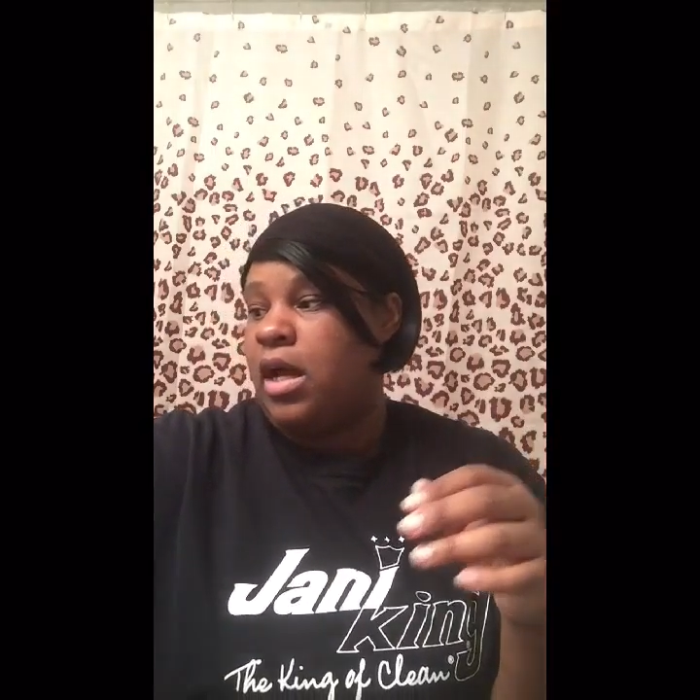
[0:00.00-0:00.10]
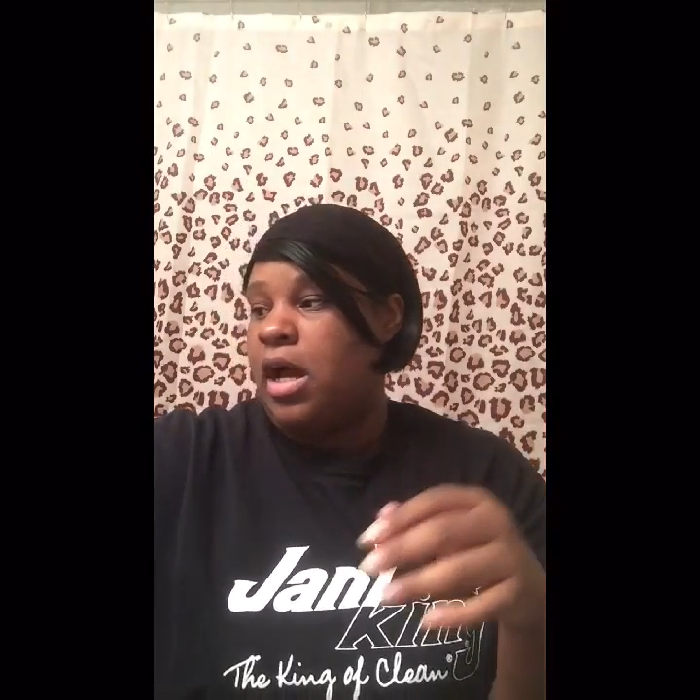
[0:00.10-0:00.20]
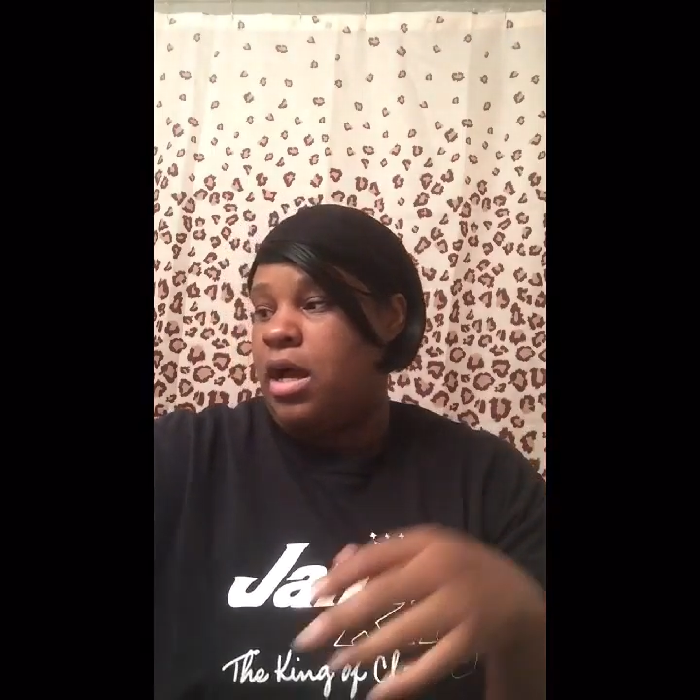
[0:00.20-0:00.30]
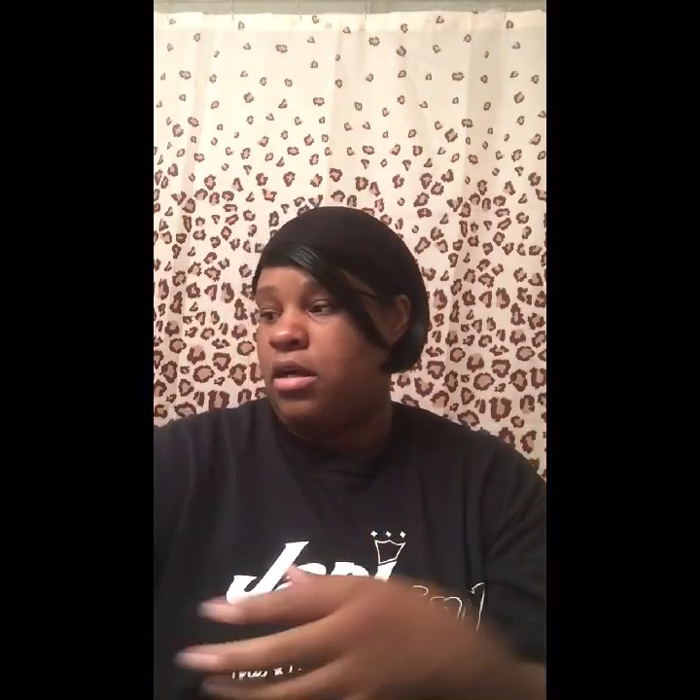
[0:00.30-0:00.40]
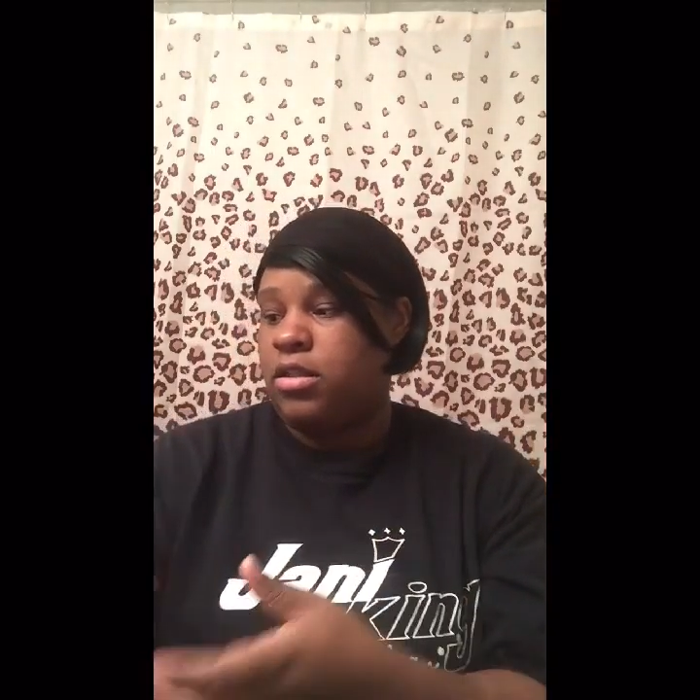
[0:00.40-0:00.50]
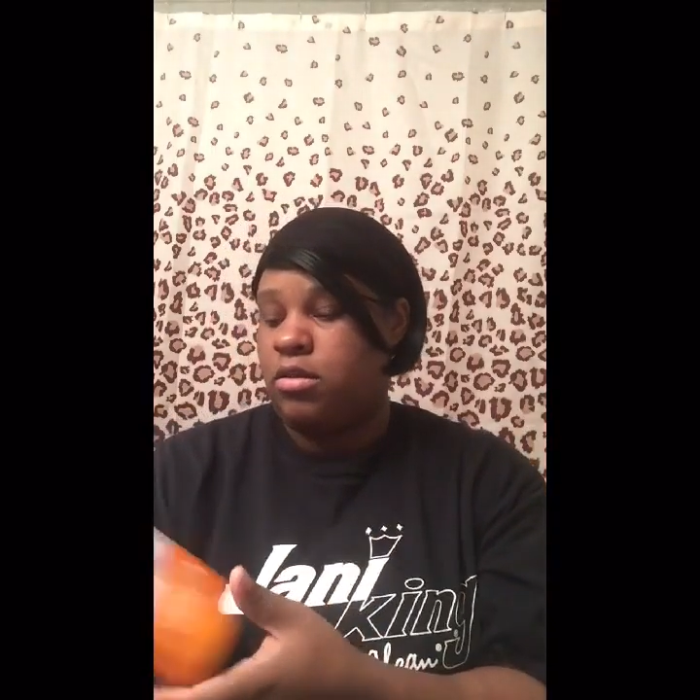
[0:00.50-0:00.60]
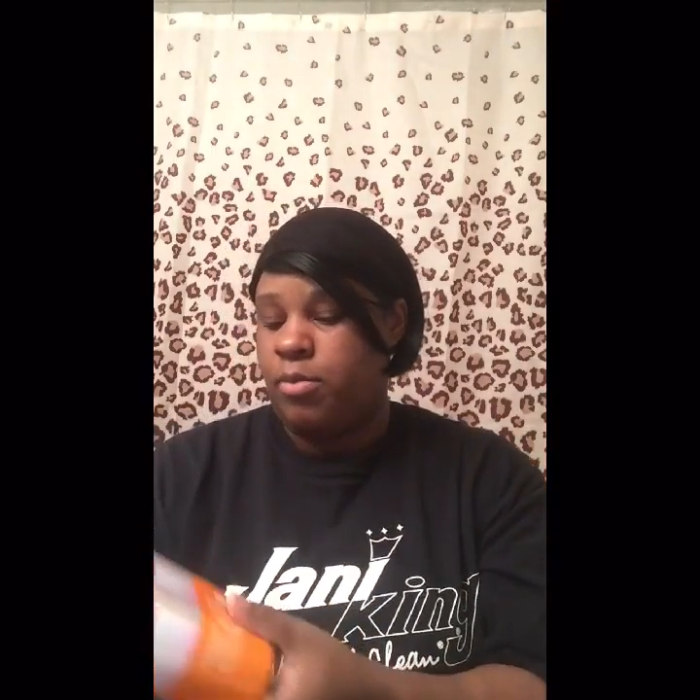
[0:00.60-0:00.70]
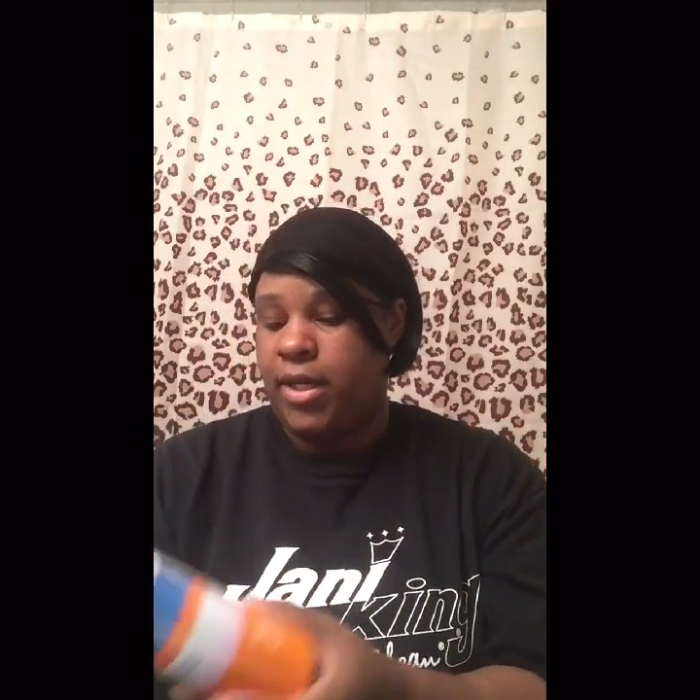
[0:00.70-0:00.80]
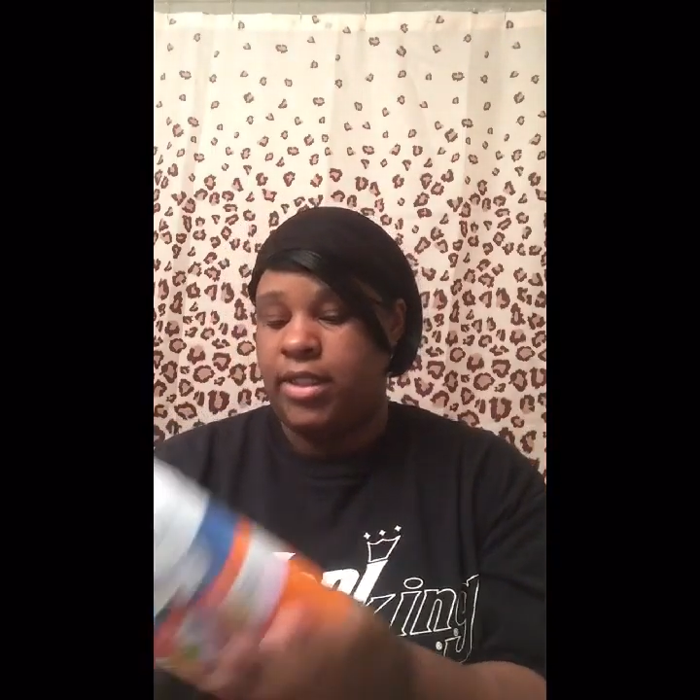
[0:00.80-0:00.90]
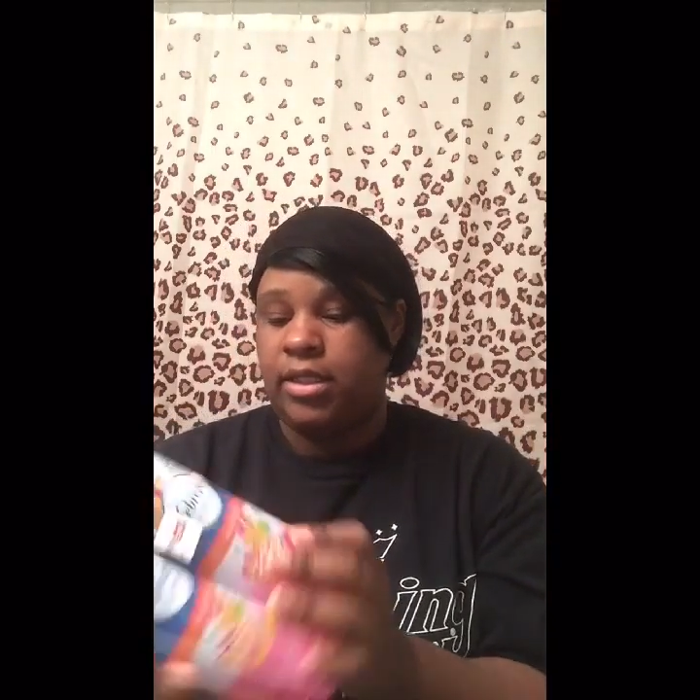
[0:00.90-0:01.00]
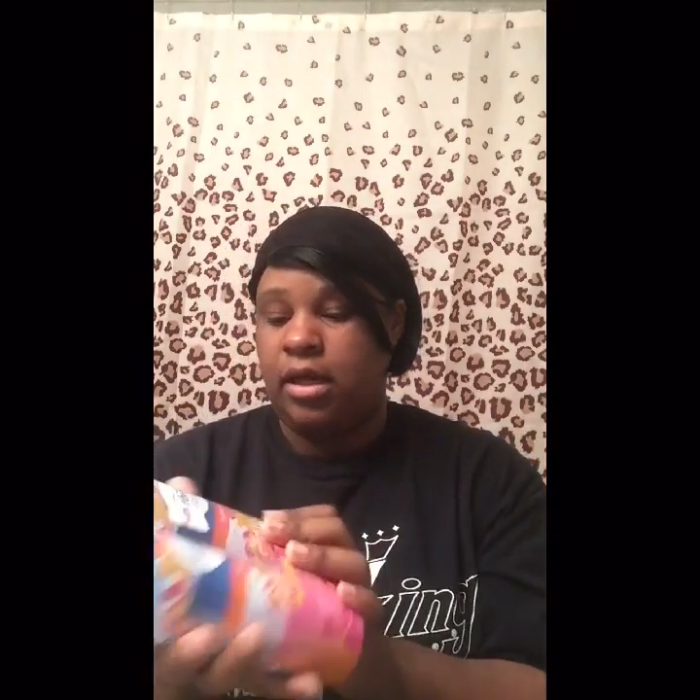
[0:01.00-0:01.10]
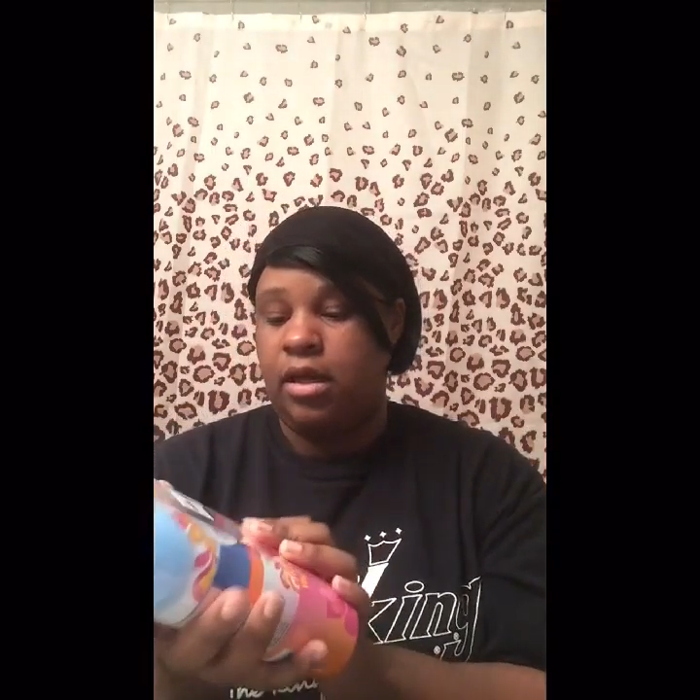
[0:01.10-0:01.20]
I also picked